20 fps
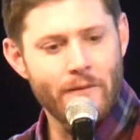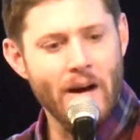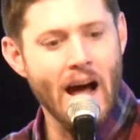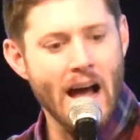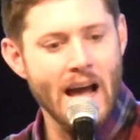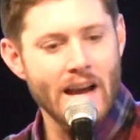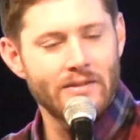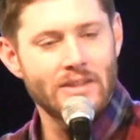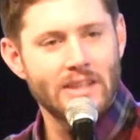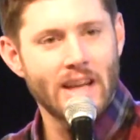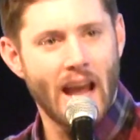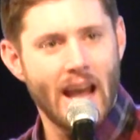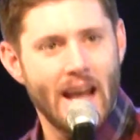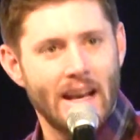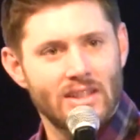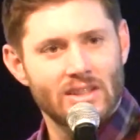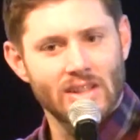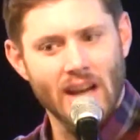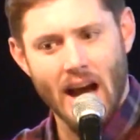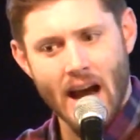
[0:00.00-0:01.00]
5
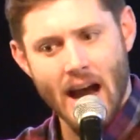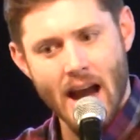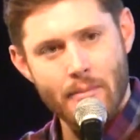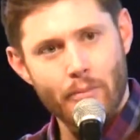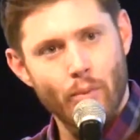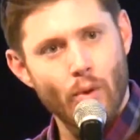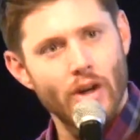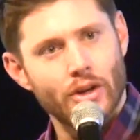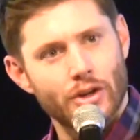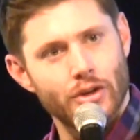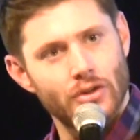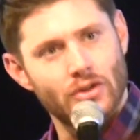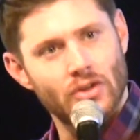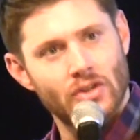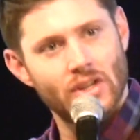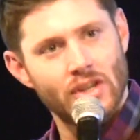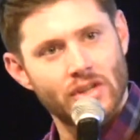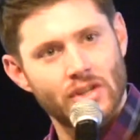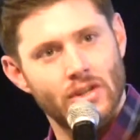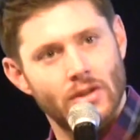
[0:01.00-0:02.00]
tanks, high pressured
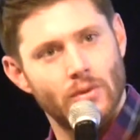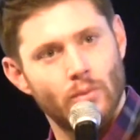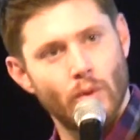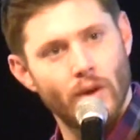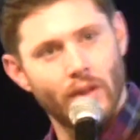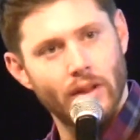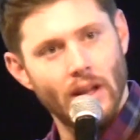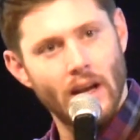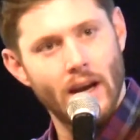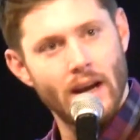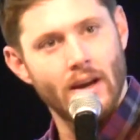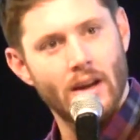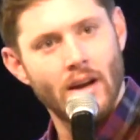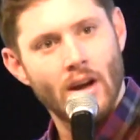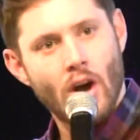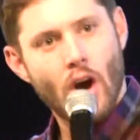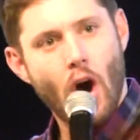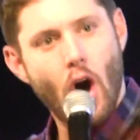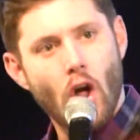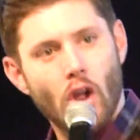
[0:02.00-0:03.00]
system with like
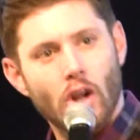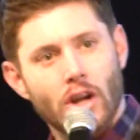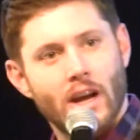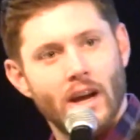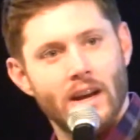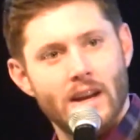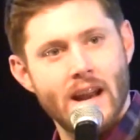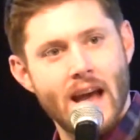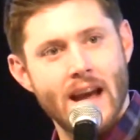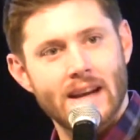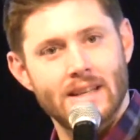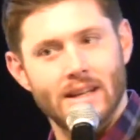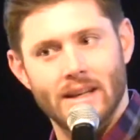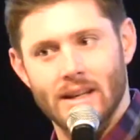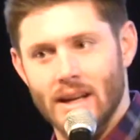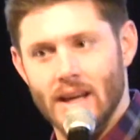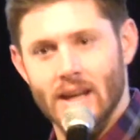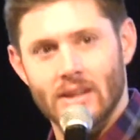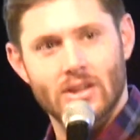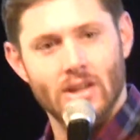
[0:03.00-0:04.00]
all
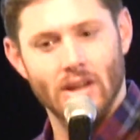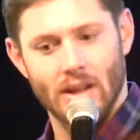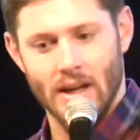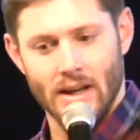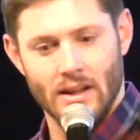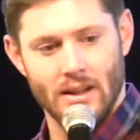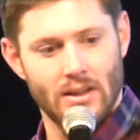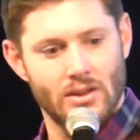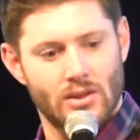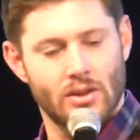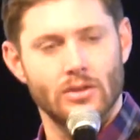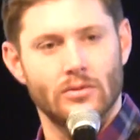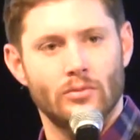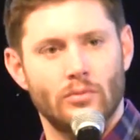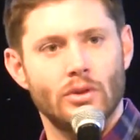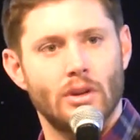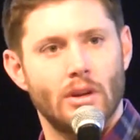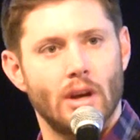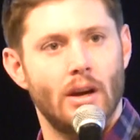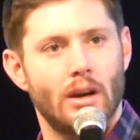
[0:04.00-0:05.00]
connected into like this
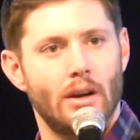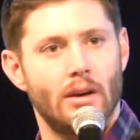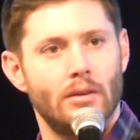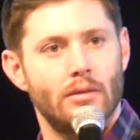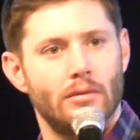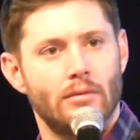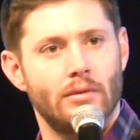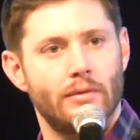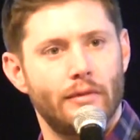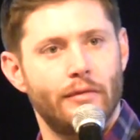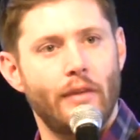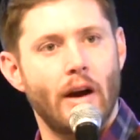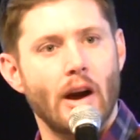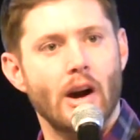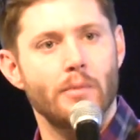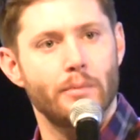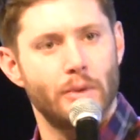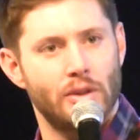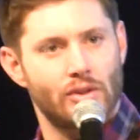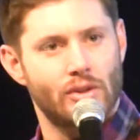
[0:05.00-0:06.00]

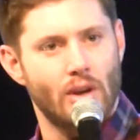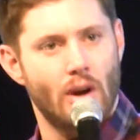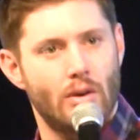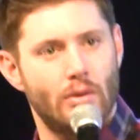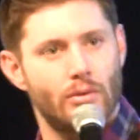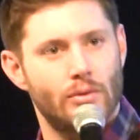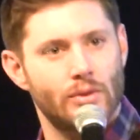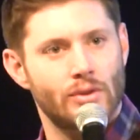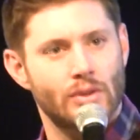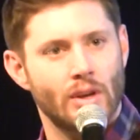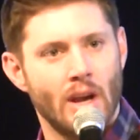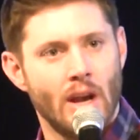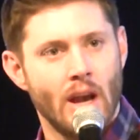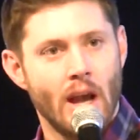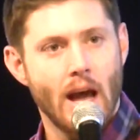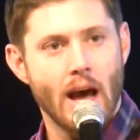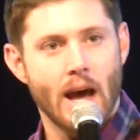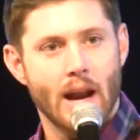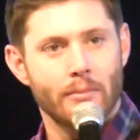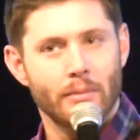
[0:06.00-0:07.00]
fireman's hose,
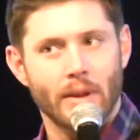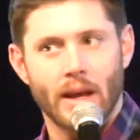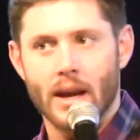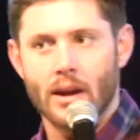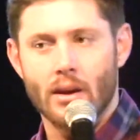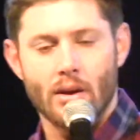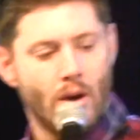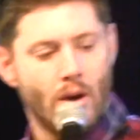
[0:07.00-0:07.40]
and I'm like,